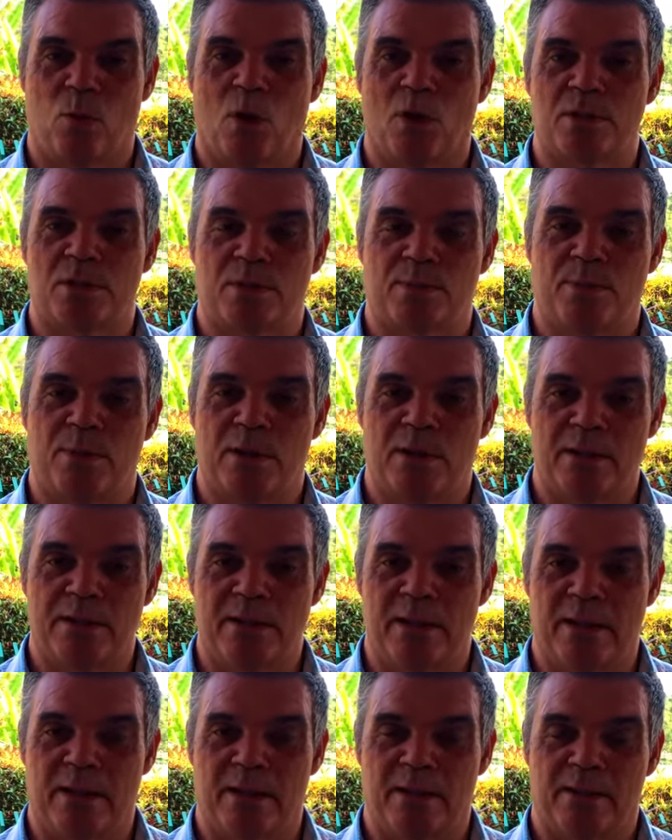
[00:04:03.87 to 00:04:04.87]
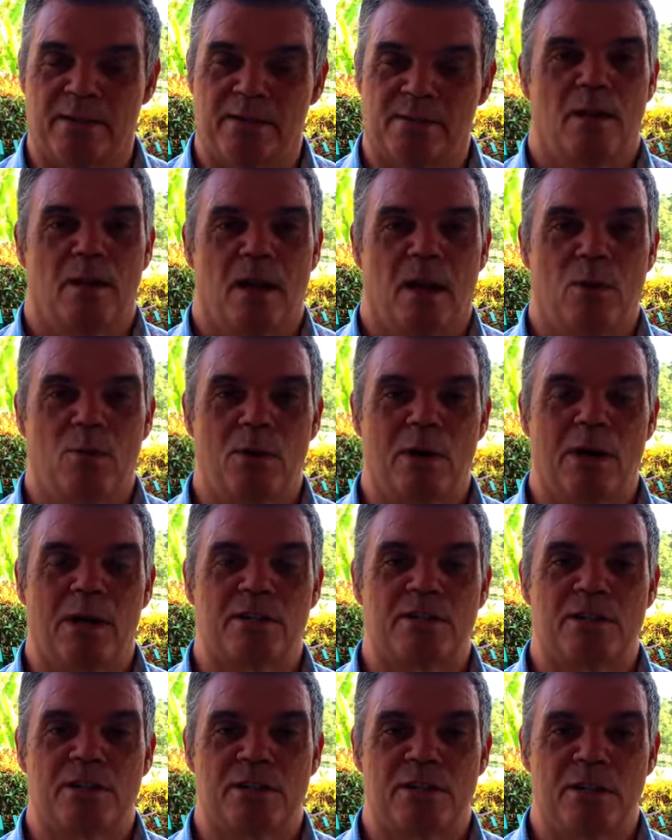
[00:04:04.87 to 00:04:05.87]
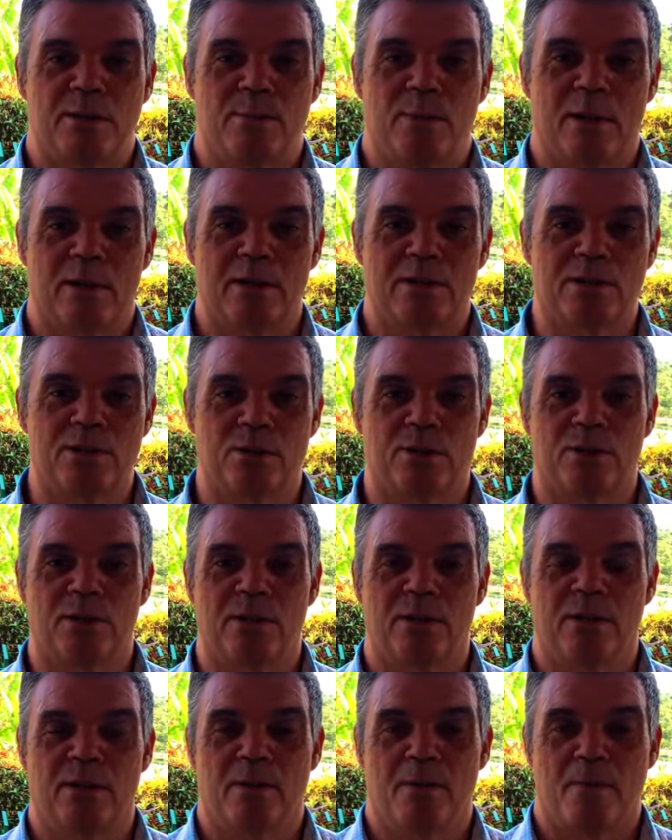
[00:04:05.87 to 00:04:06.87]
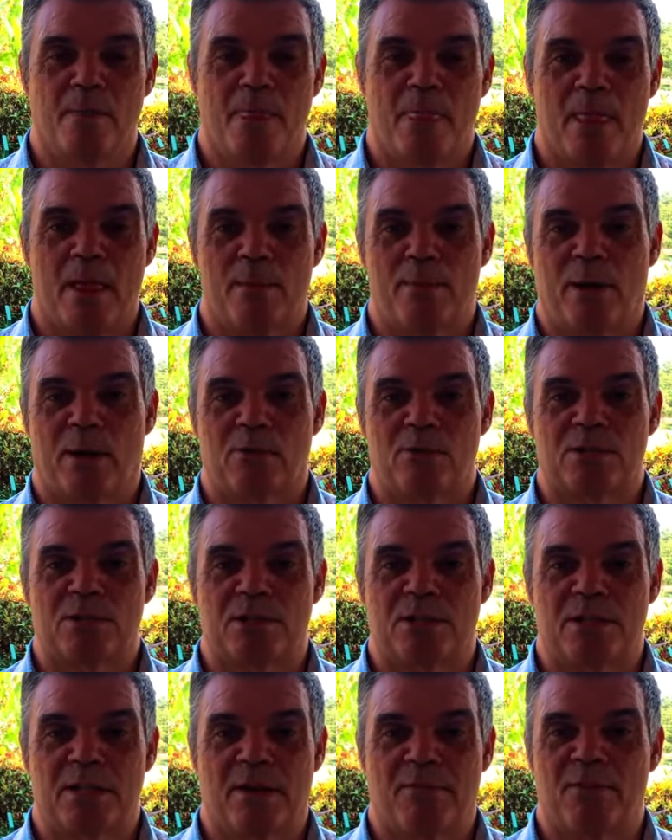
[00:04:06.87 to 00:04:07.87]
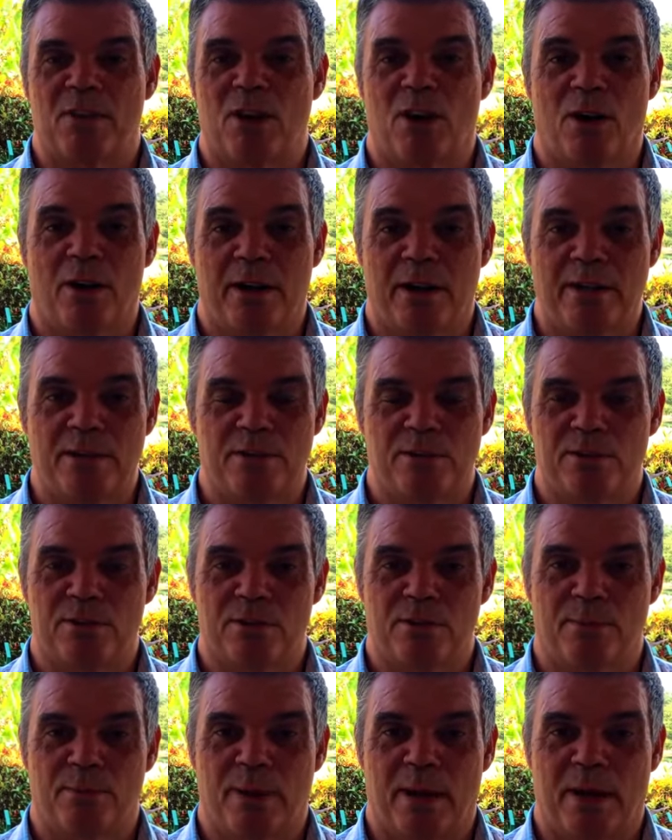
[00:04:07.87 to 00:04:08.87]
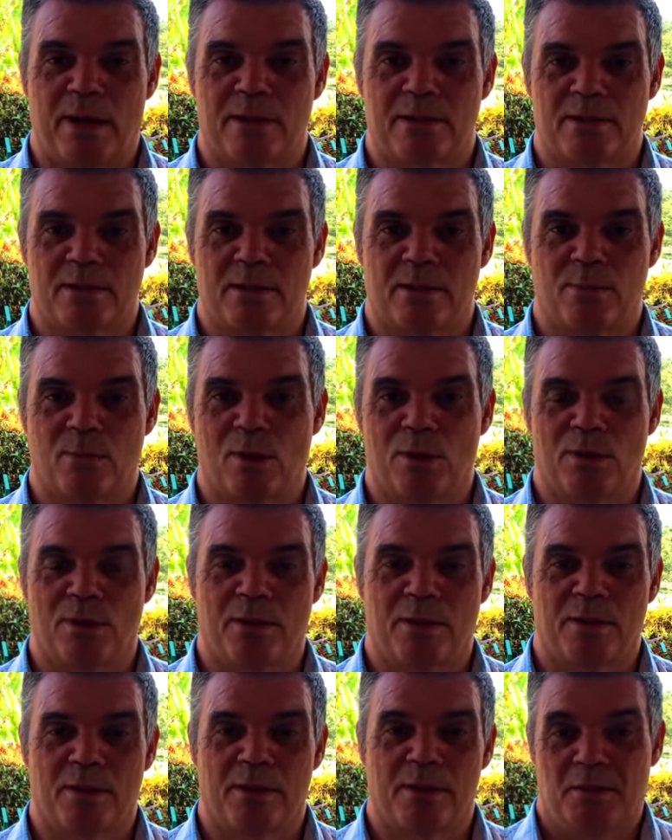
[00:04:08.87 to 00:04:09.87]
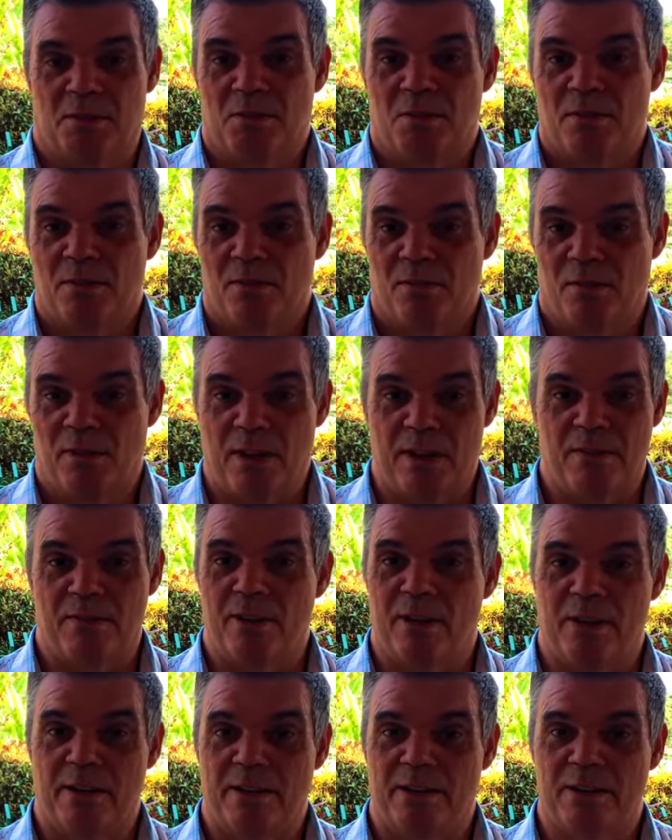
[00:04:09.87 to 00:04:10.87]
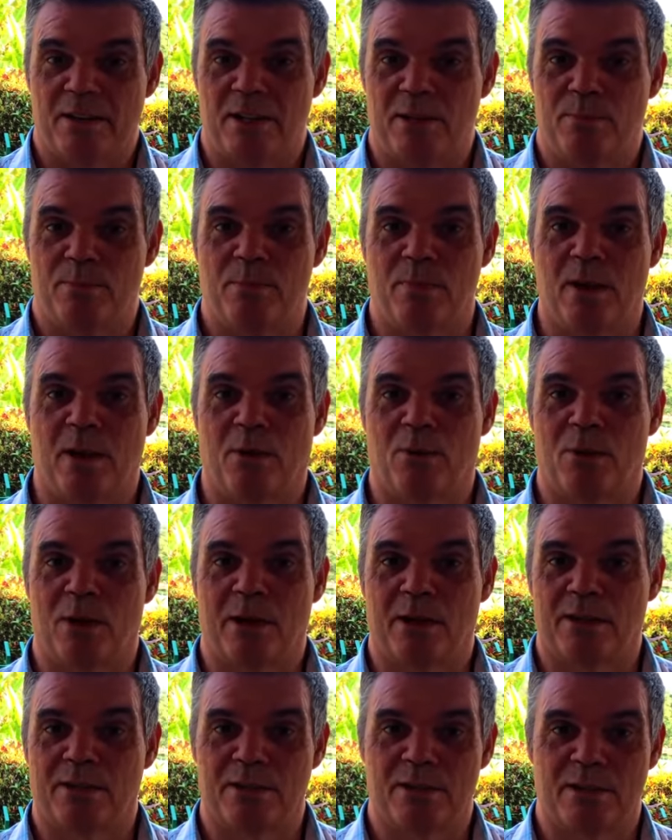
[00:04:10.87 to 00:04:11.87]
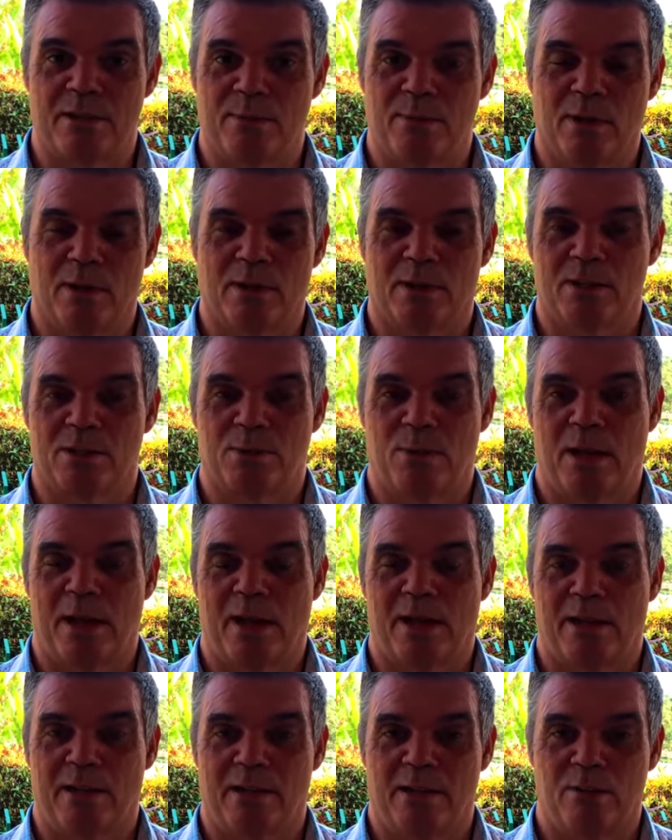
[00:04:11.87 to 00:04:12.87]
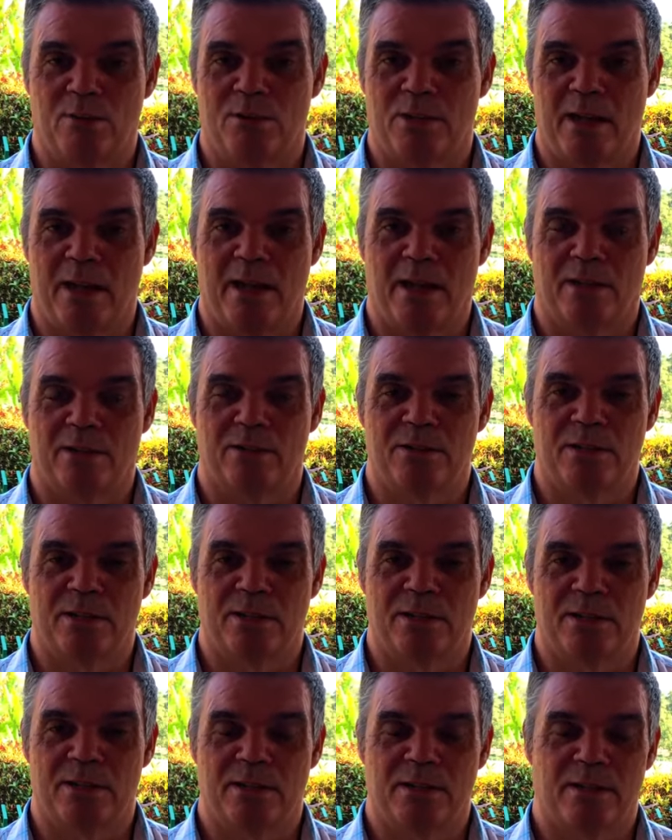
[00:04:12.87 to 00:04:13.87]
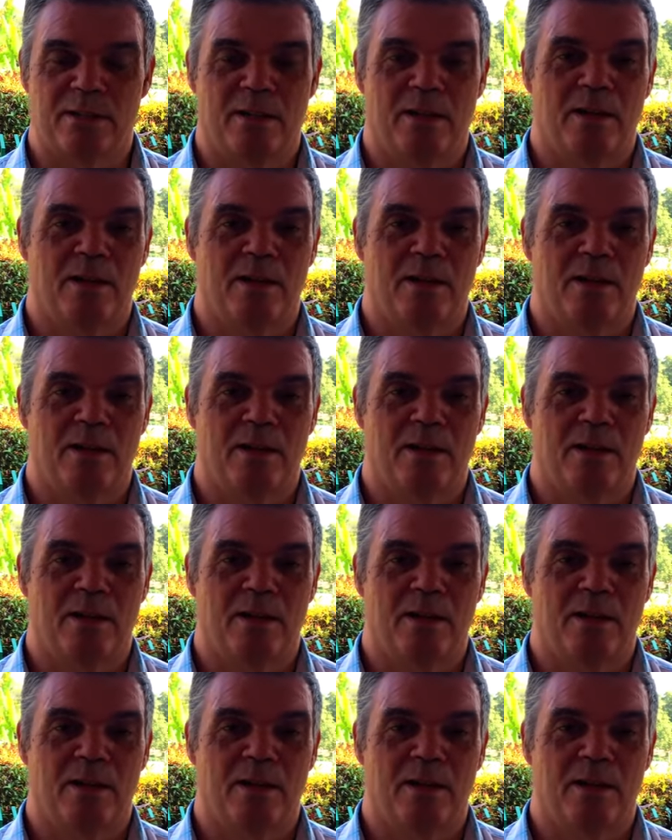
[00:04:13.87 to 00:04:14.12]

watts per day. Our electricity bill is only about 700 or 800 baht a month. Very, very cheap, our electricity bill, because we hardly use the air conditioning